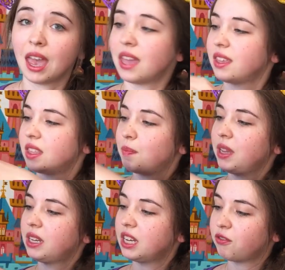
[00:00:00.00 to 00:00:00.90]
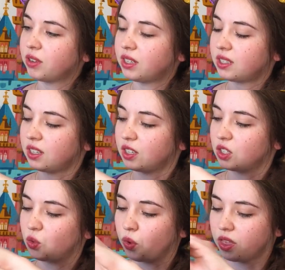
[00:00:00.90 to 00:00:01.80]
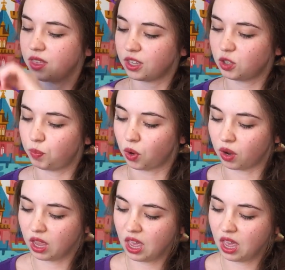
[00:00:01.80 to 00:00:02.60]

And then the big difference is with this book